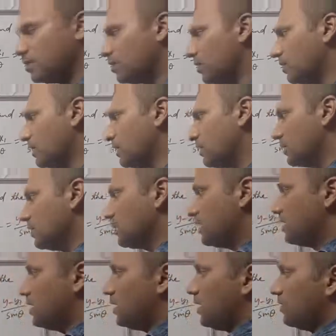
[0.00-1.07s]
Okay.
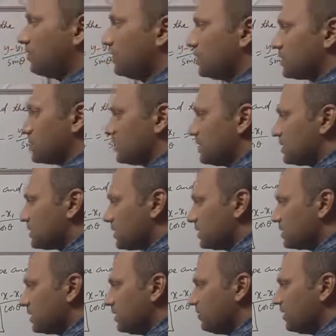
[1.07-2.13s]
Of course, this
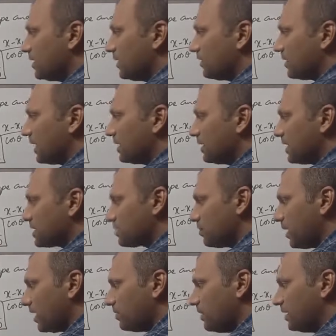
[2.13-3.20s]
60 we can write it as
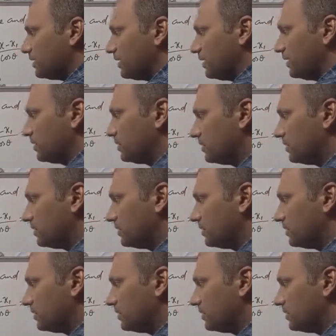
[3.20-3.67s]
pi by 3.